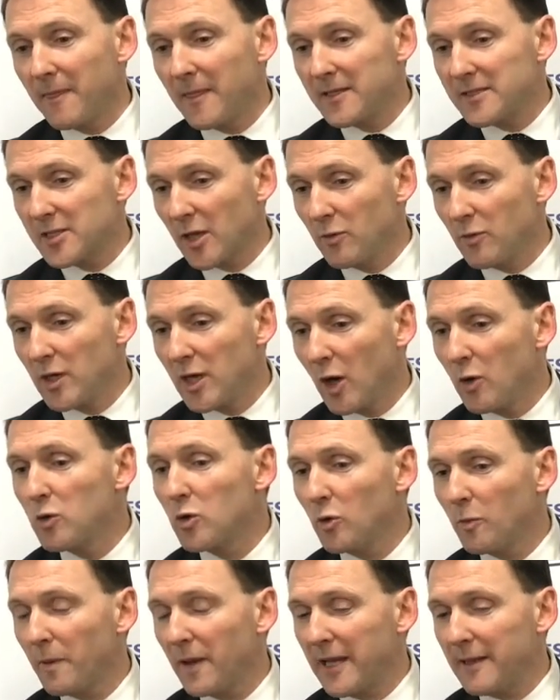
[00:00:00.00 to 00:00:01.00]
so
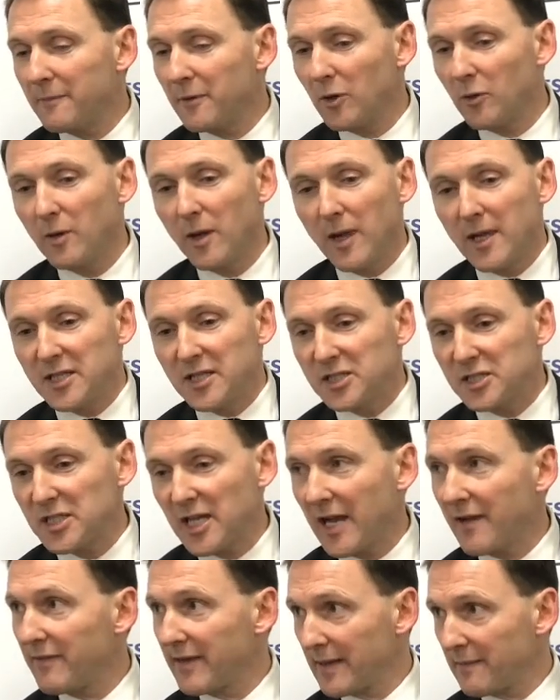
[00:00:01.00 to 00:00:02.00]
local people
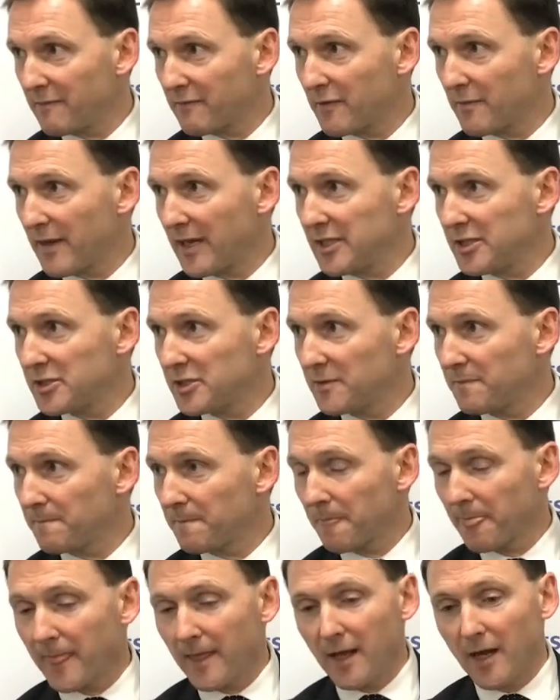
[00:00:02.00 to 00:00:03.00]
sharing information
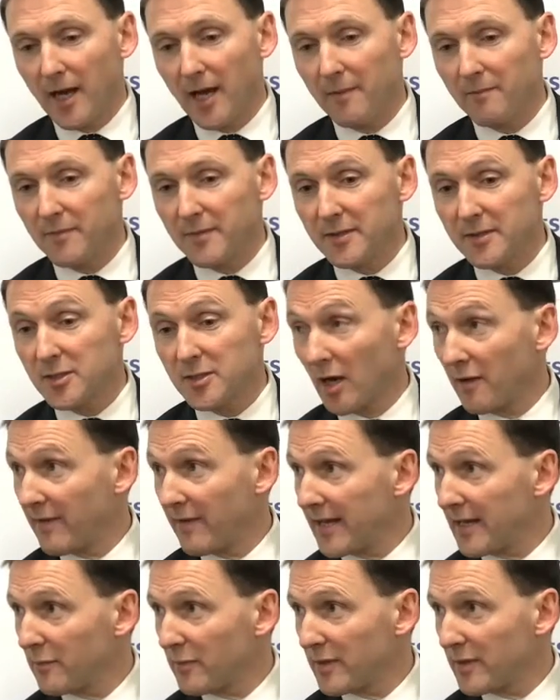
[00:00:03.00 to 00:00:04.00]
um,
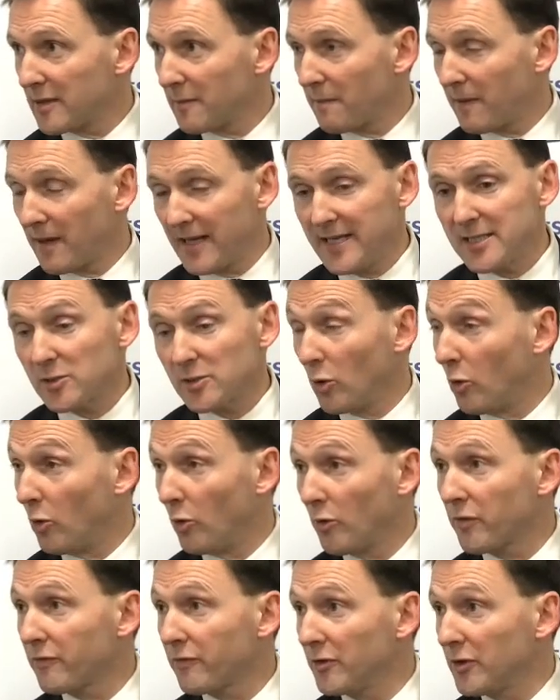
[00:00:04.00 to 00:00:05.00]
directly with the police
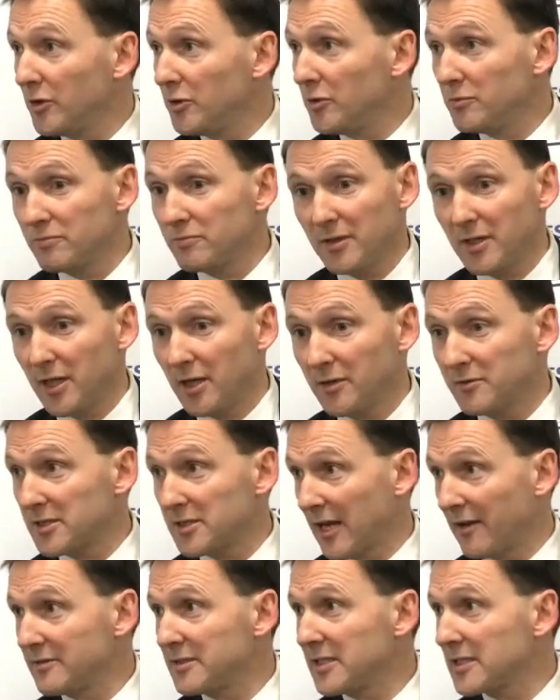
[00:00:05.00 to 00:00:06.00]
or through, you know,
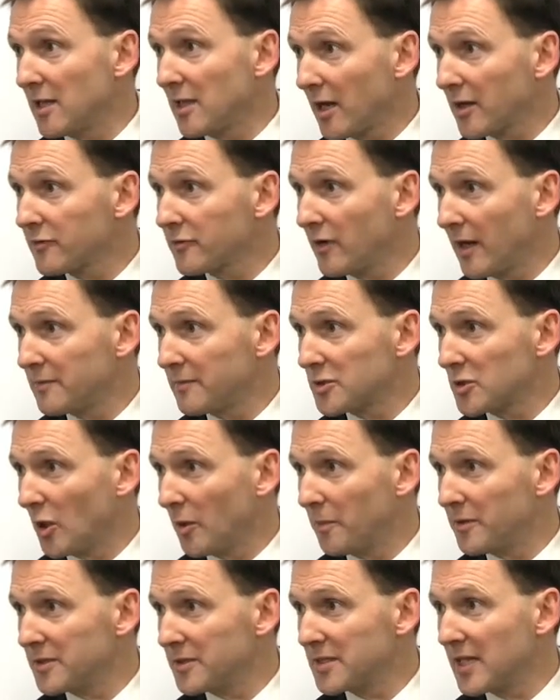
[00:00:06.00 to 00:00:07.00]
charities like Crime
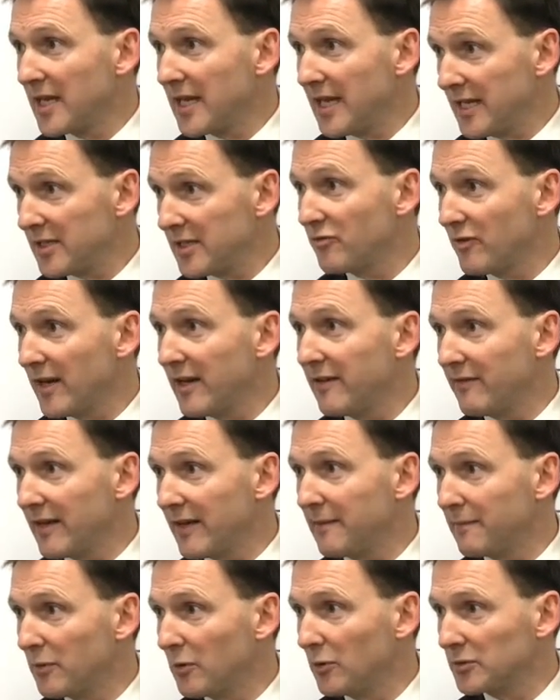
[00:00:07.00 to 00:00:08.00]
Stoppers is really,
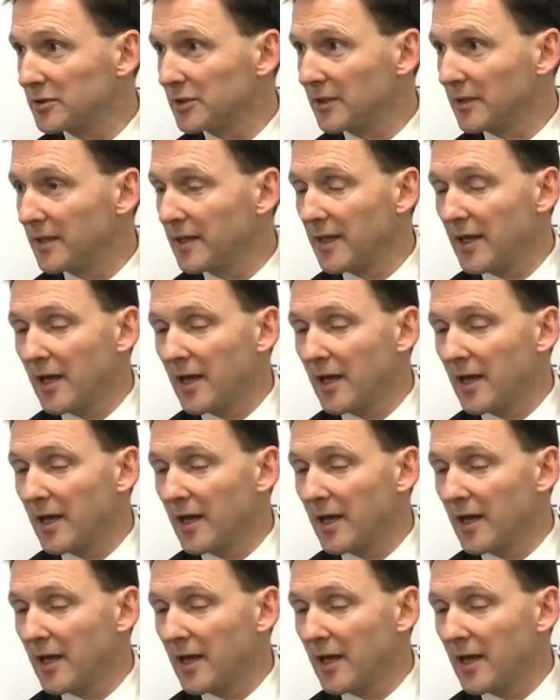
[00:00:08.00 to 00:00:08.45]
really important.